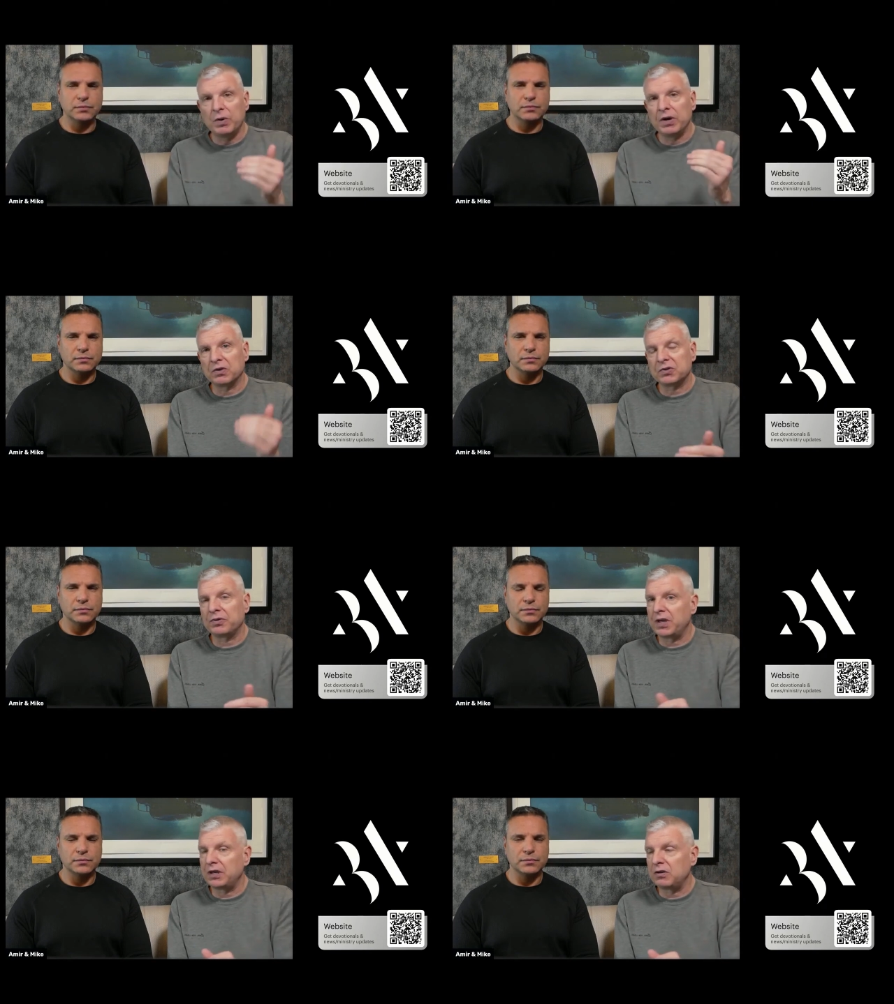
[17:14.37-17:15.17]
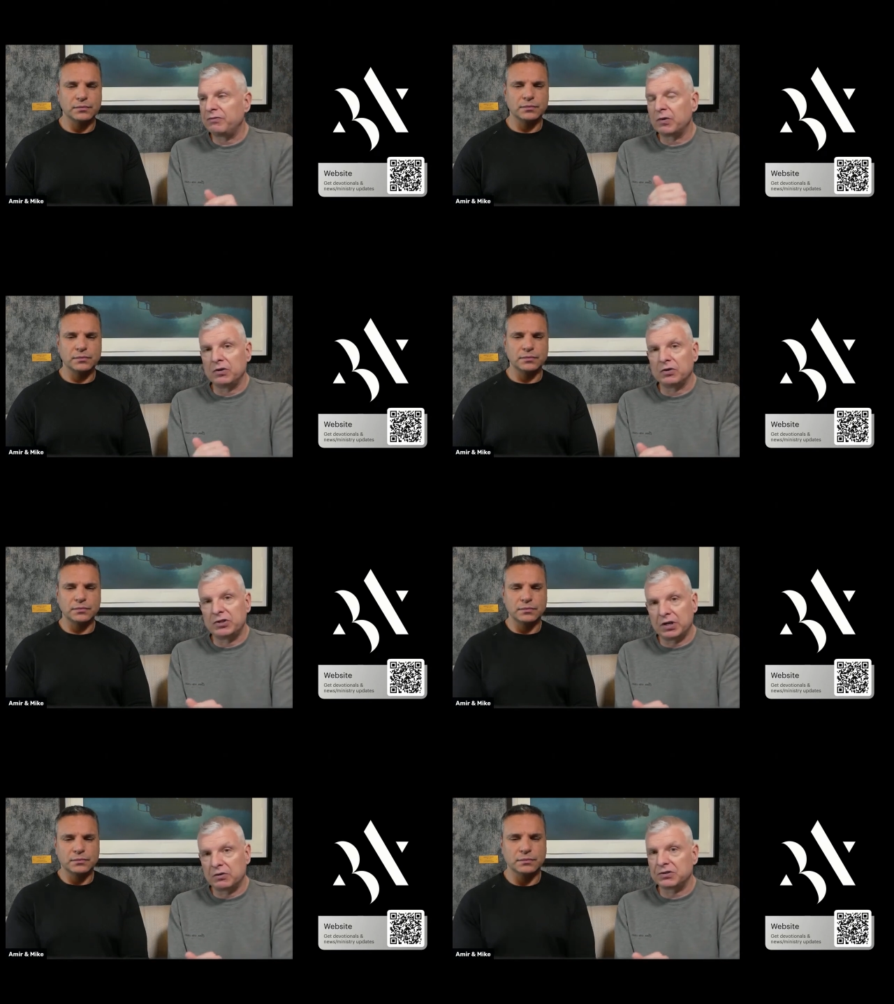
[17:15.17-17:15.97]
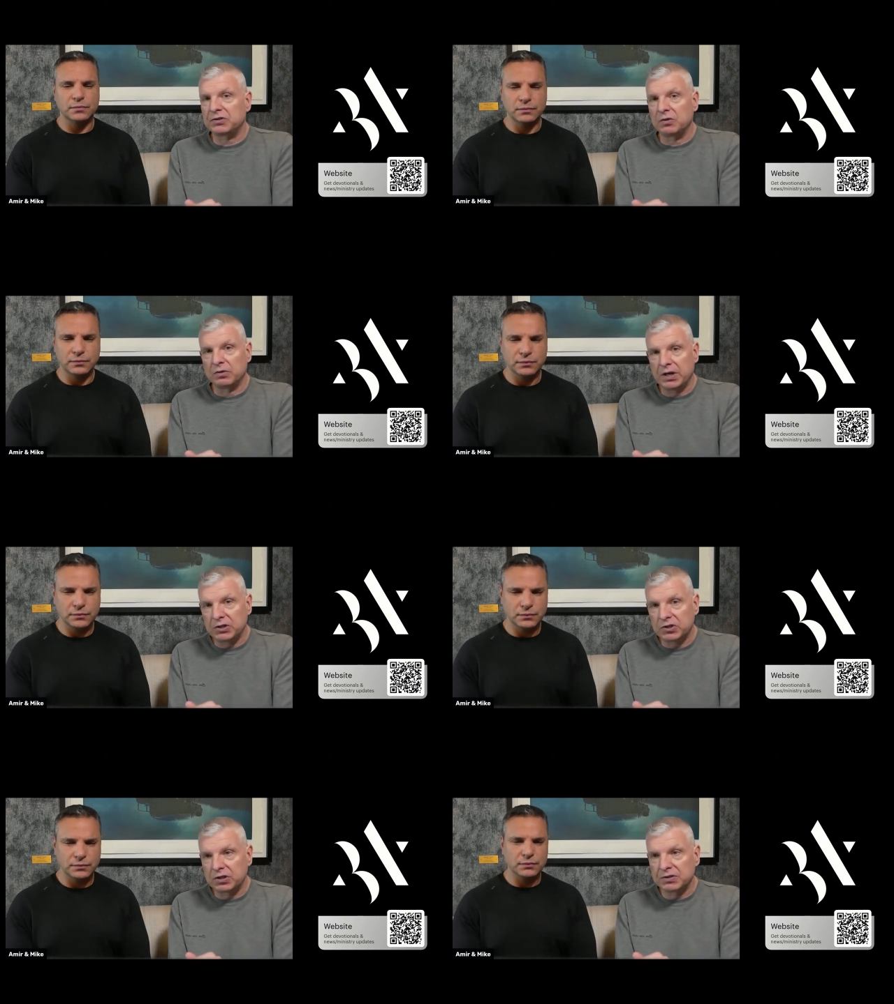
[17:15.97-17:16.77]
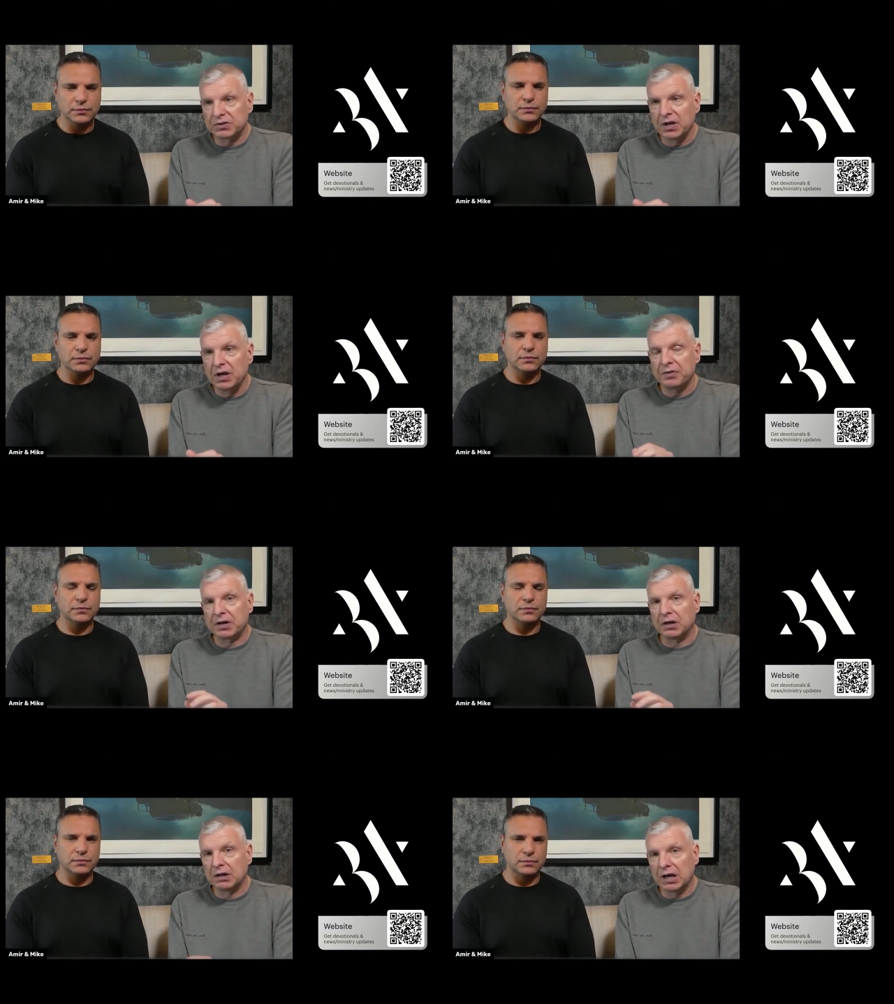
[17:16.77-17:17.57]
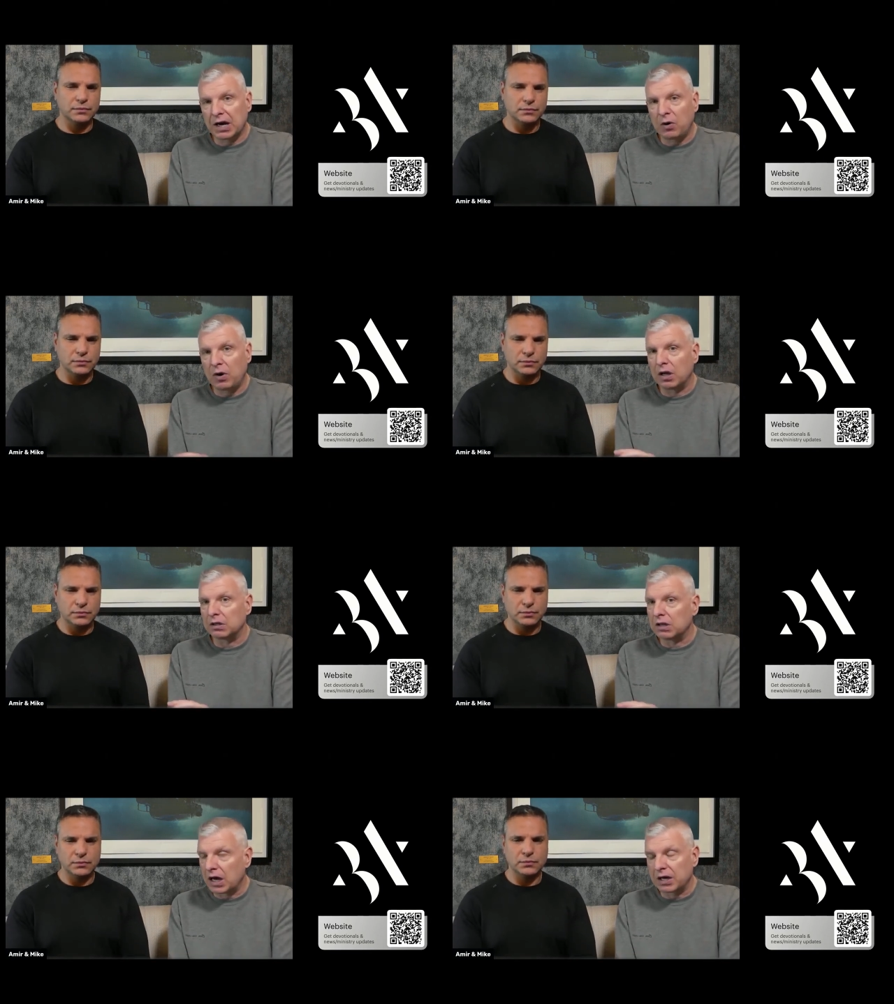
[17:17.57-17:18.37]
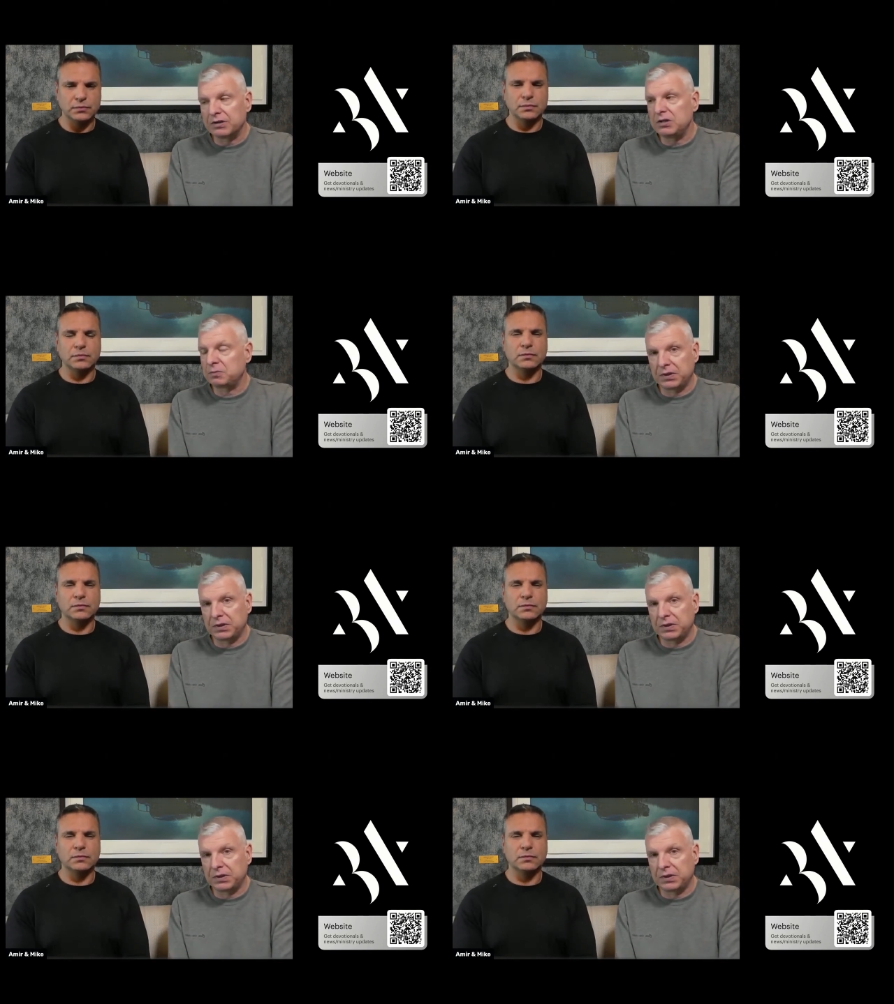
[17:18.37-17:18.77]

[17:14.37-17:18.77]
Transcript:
Speaker 1: We also thank you for your generous donations that allow a lot of these